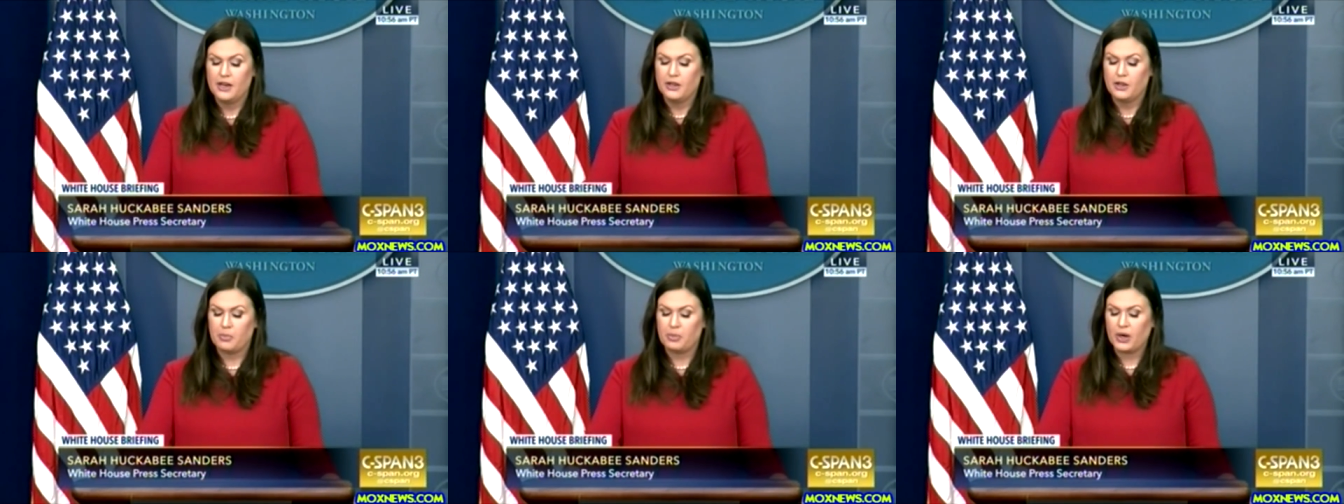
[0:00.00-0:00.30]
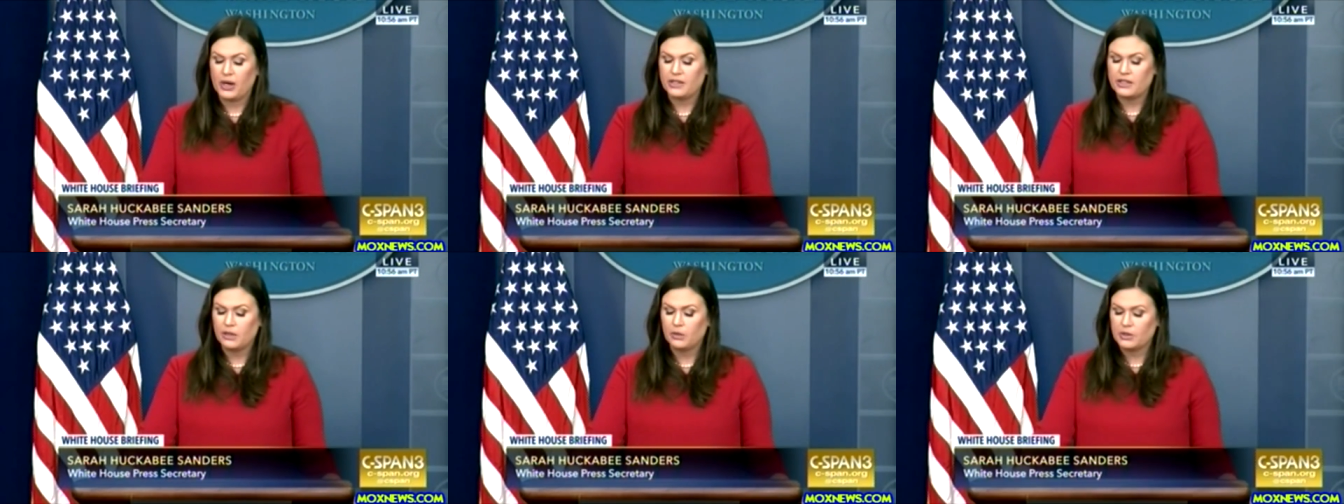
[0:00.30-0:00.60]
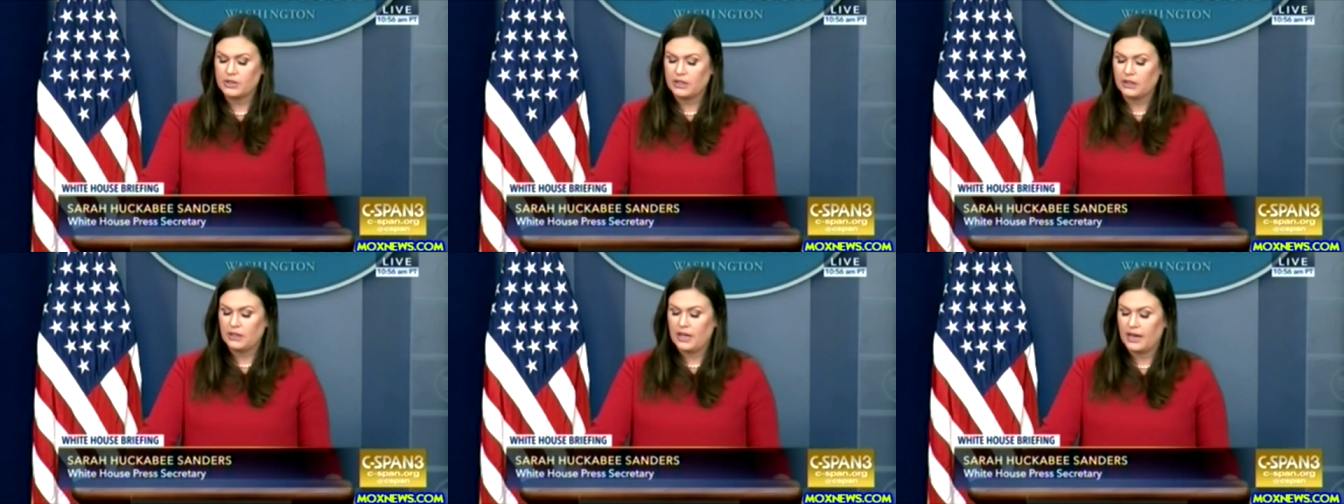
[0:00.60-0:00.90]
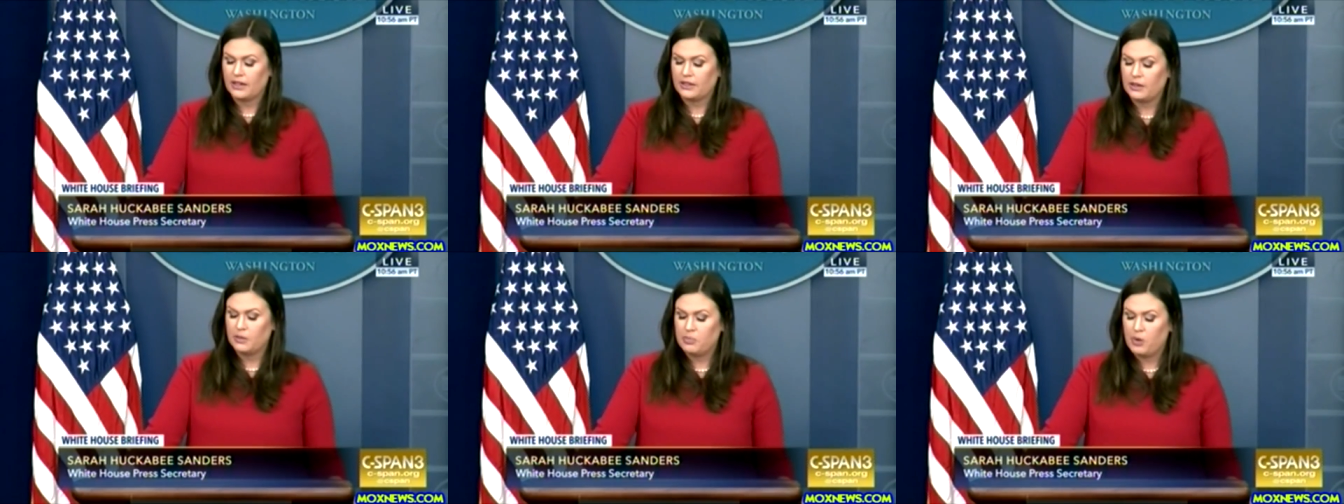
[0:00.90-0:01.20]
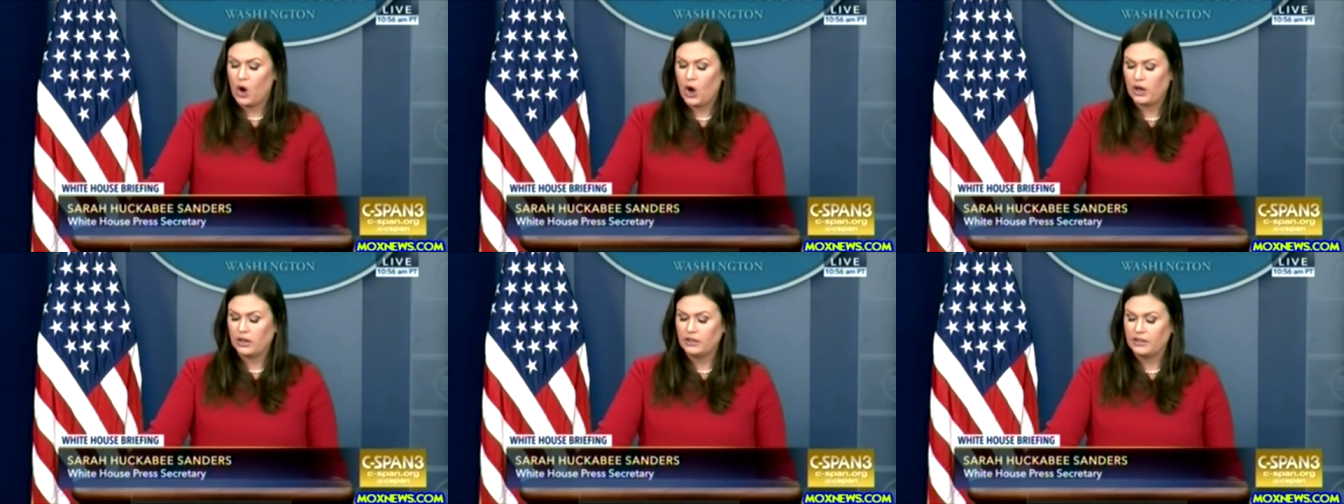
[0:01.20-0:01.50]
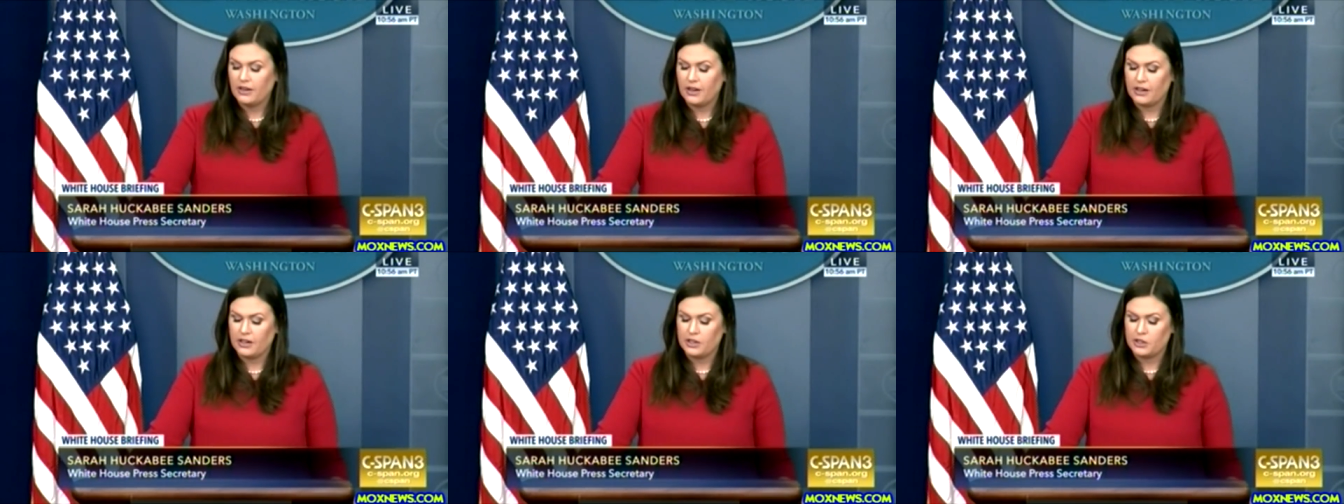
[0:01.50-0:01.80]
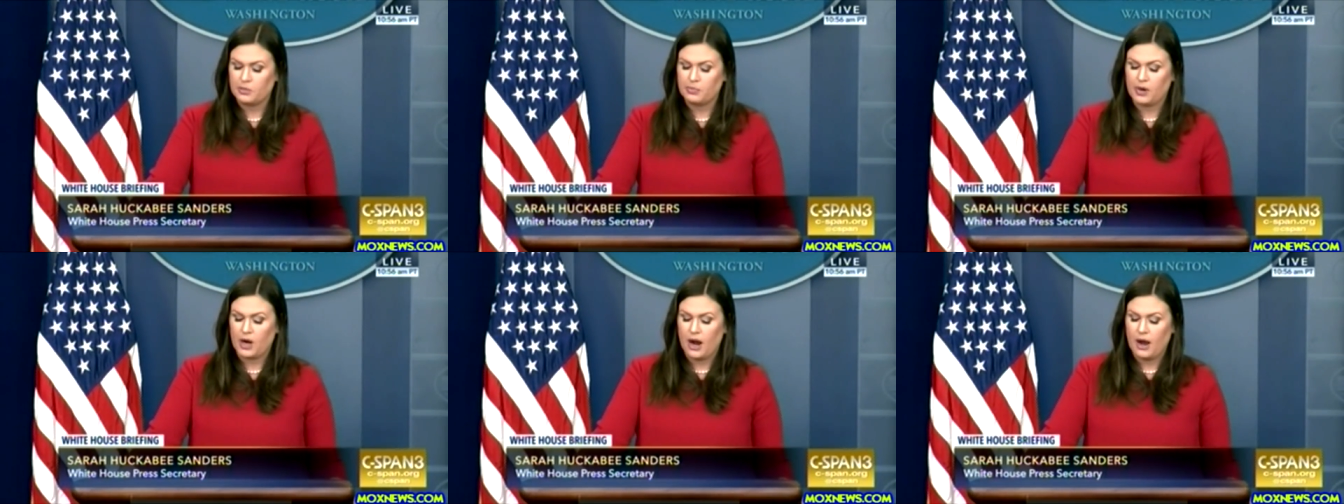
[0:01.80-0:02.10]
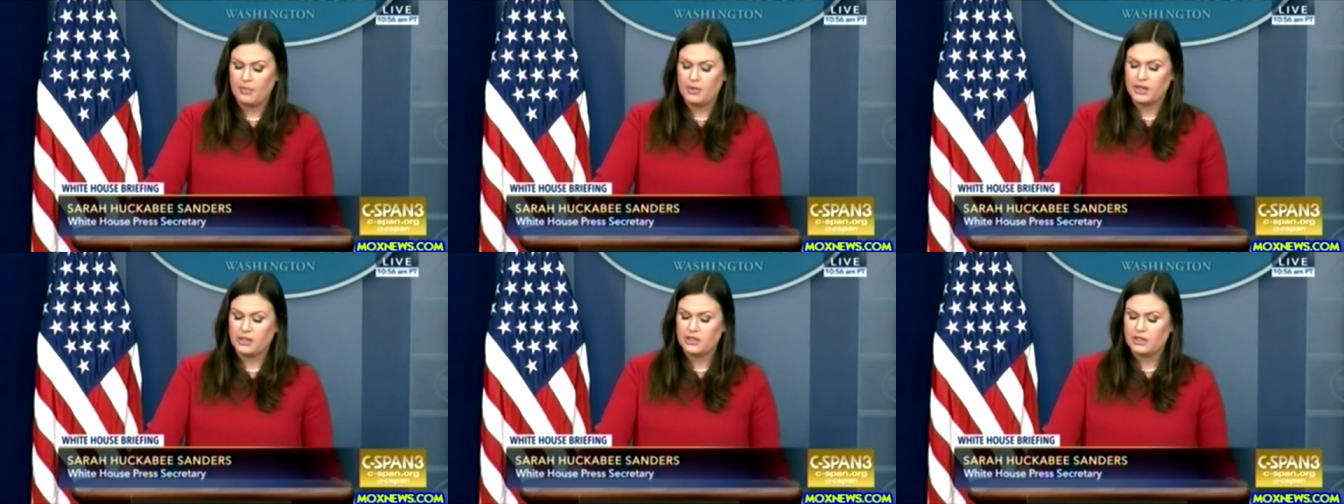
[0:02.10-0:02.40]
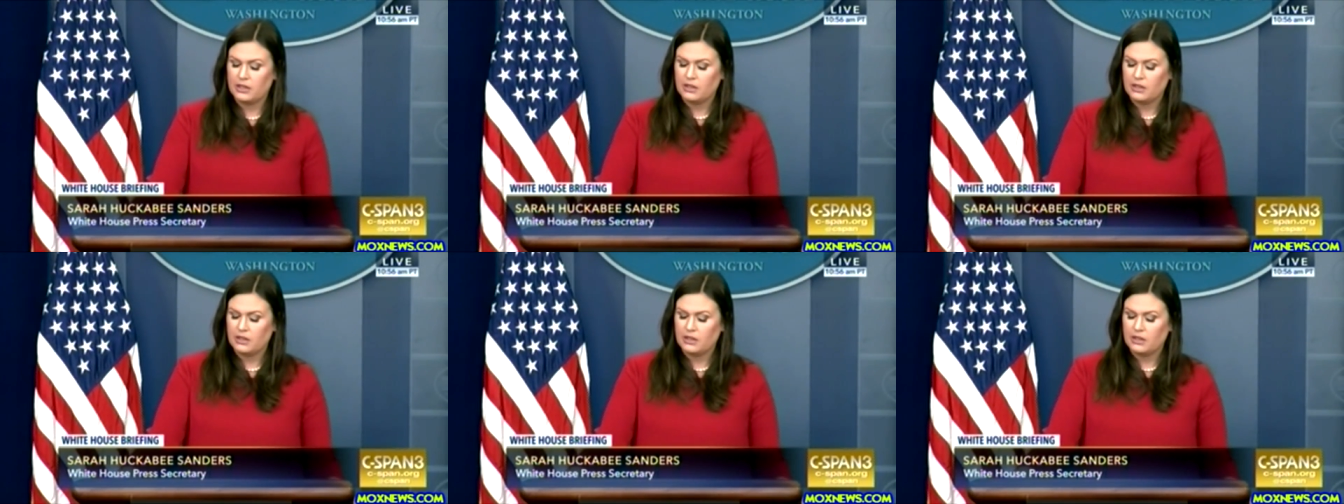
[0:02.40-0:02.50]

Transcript: The president was elected partly on his promise